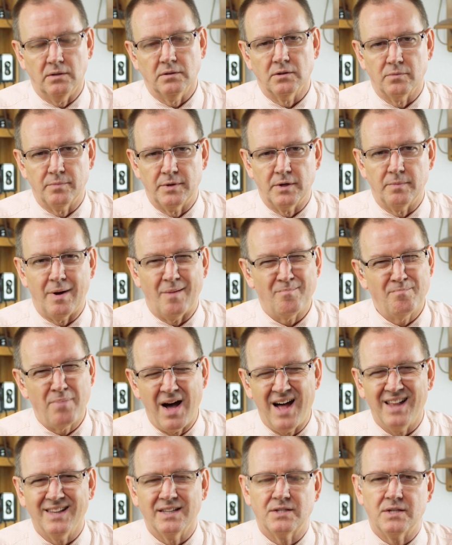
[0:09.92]
a little bit about
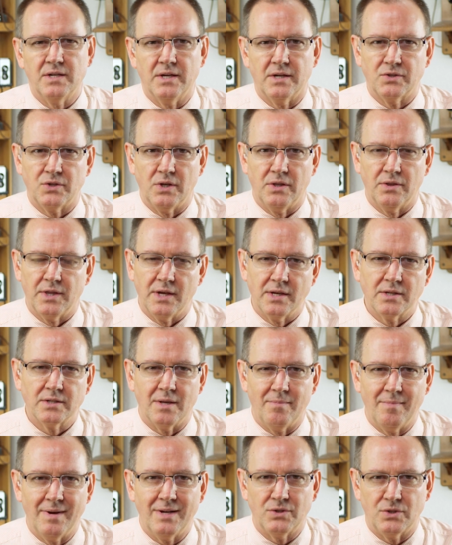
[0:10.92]
politics and things
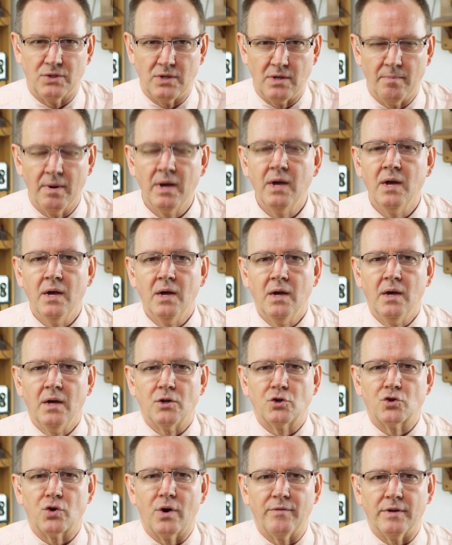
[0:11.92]
that may seem
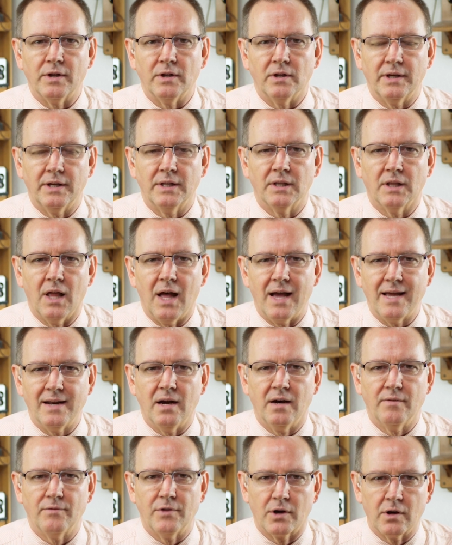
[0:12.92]
trivial in light
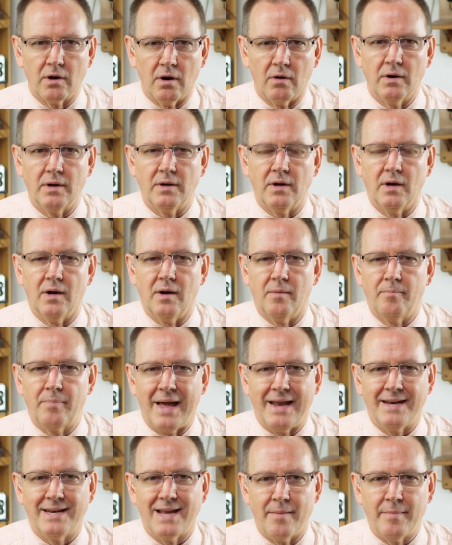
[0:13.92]
of the current uh,
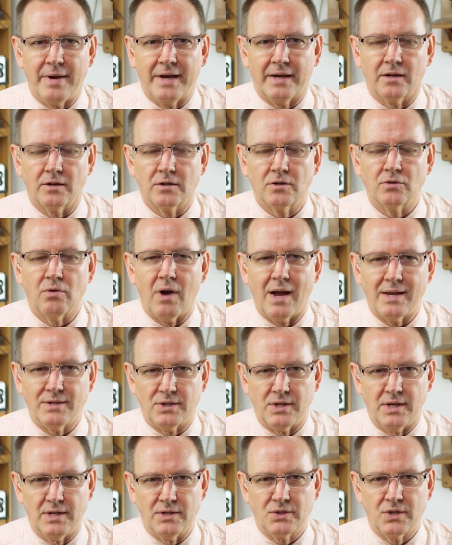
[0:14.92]
pandemic
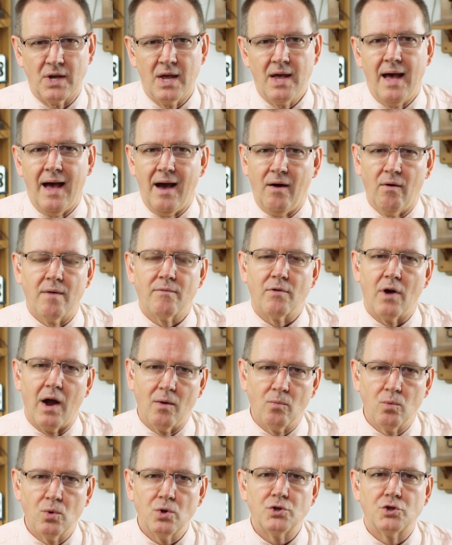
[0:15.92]
crisis. However, I
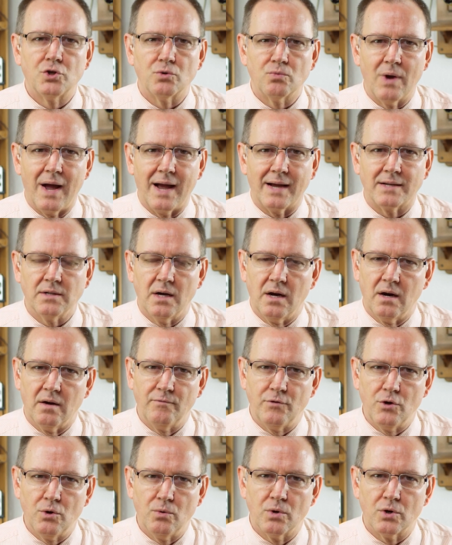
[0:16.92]
would direct our
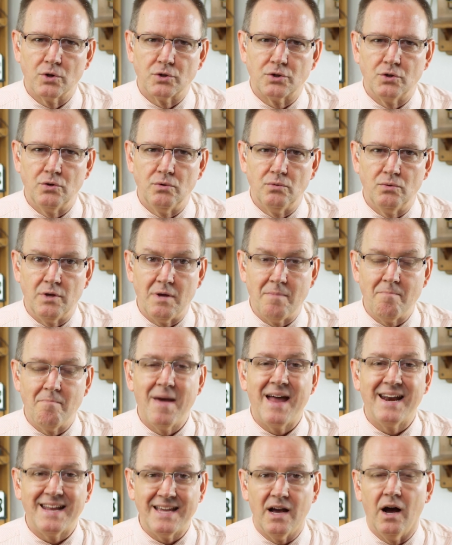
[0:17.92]
viewers to the
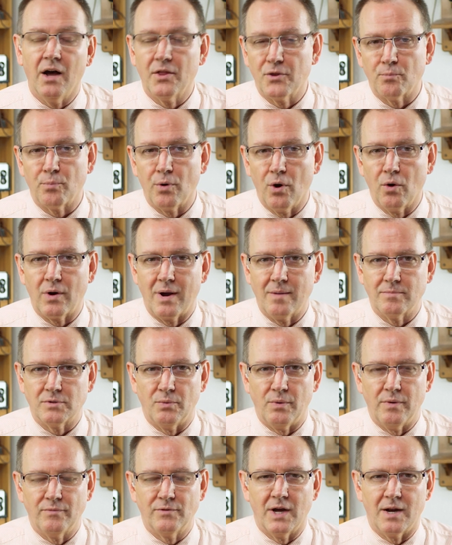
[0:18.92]
many other programs
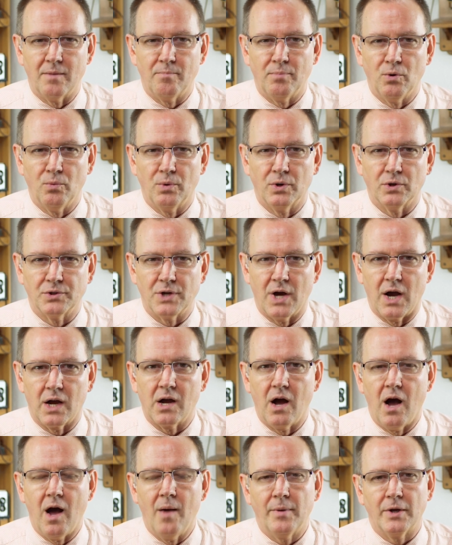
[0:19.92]
that we've done at Bill Whittle dot
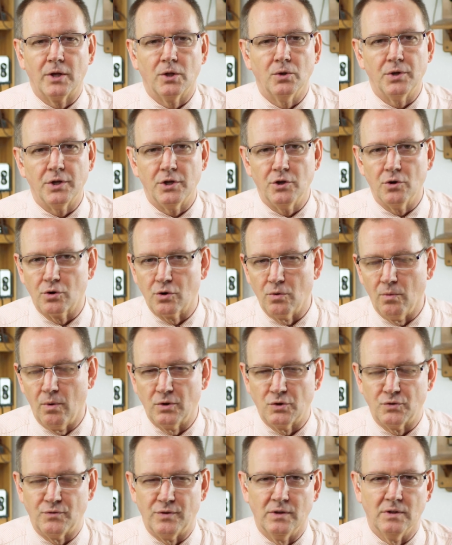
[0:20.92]
com, including your
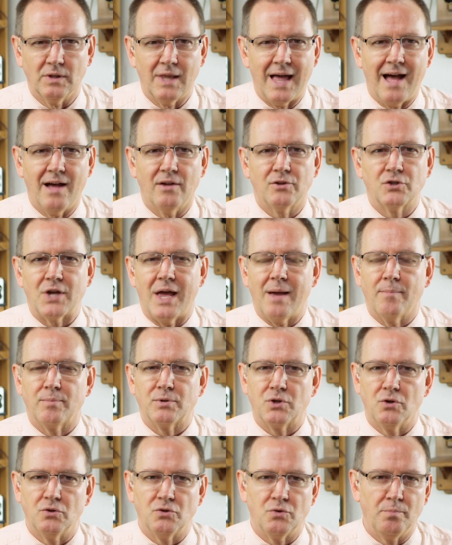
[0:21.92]
Coronasphere Lounge,
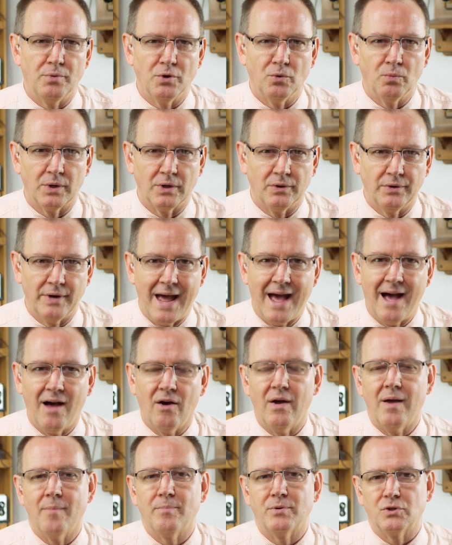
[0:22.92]
episodes of Bill Whittle
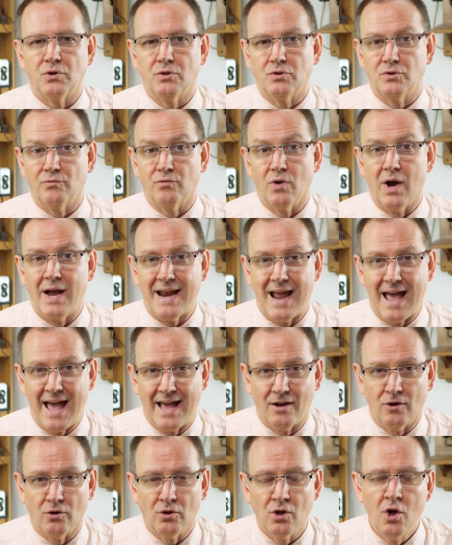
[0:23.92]
Now, episodes of Right
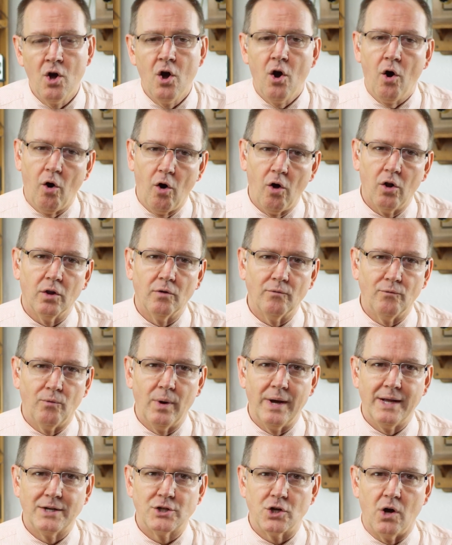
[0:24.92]
Angle, all of
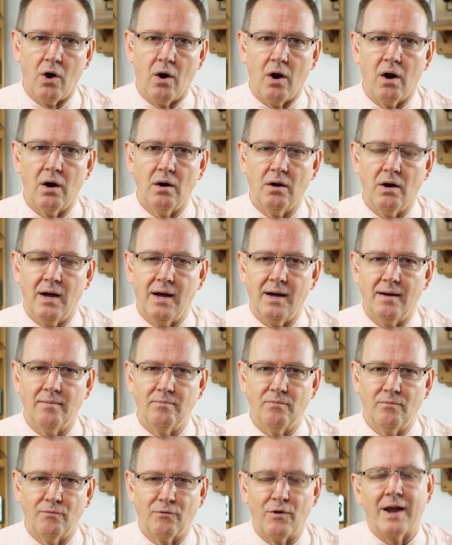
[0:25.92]
which are,
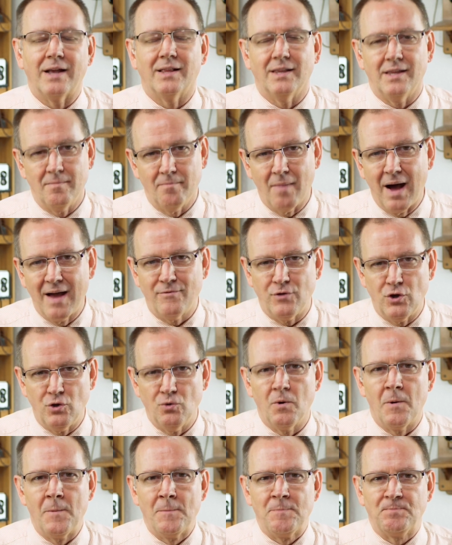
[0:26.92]
um, frankly, in my
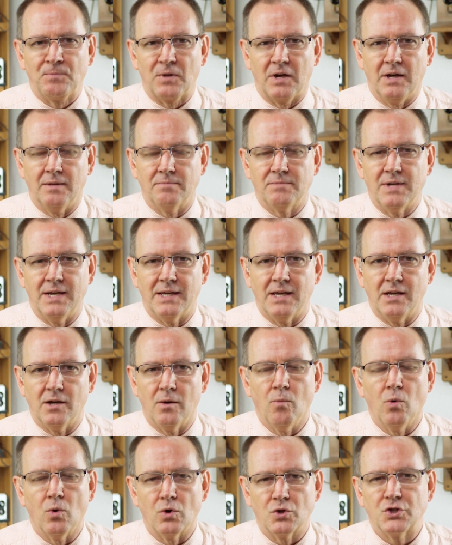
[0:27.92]
view, uh, taking
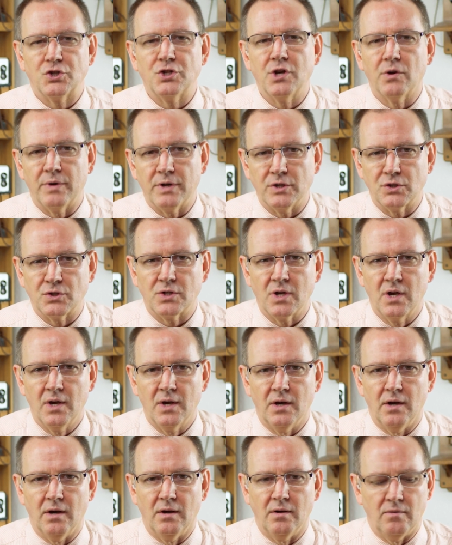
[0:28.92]
a more serious
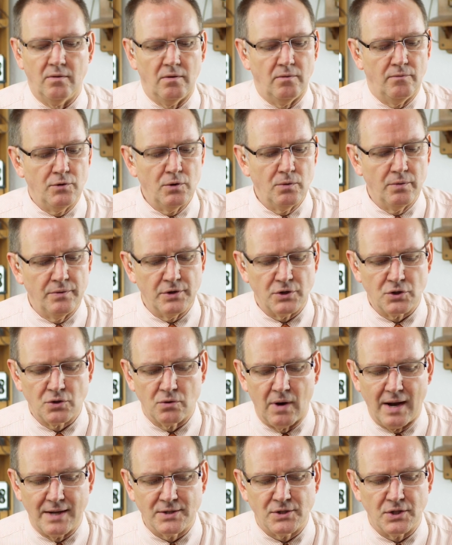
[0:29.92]
uh, view of this
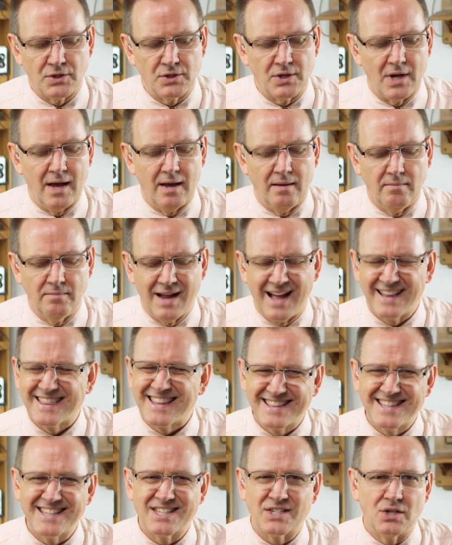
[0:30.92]
crisis. Uh, not
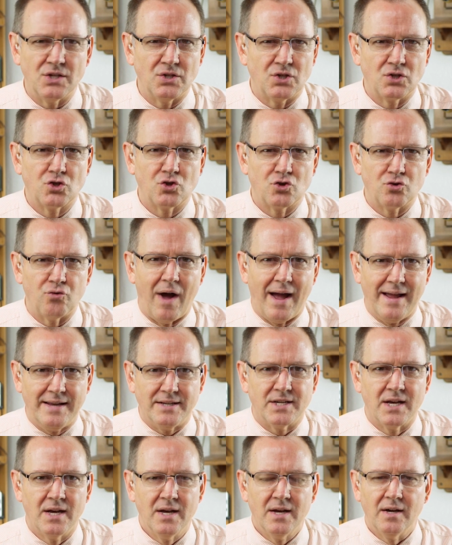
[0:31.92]
that this is
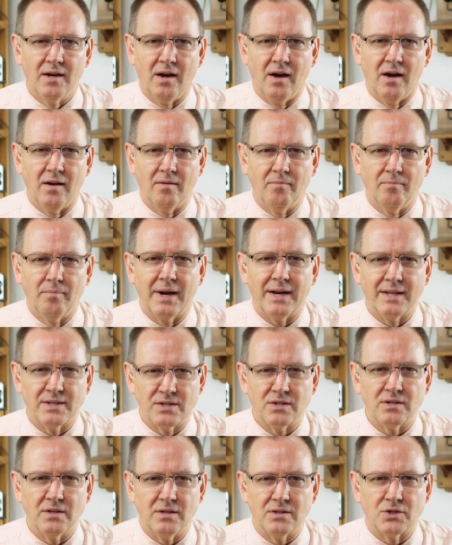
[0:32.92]
trite, uh, but
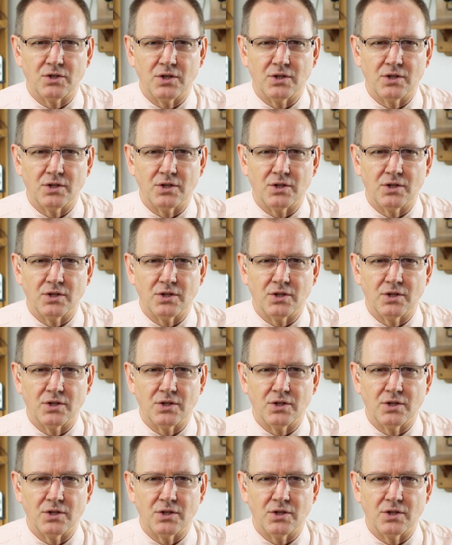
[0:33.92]
it's it's